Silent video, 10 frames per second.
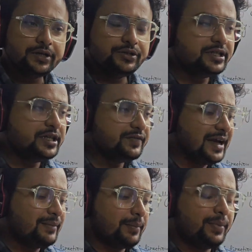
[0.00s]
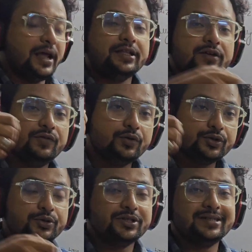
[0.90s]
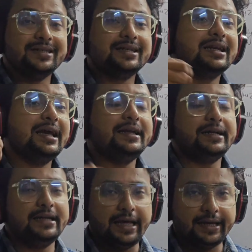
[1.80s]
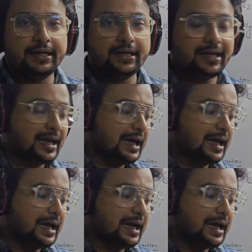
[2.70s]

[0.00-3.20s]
You see, if I am applying the force which is inclined at an angle,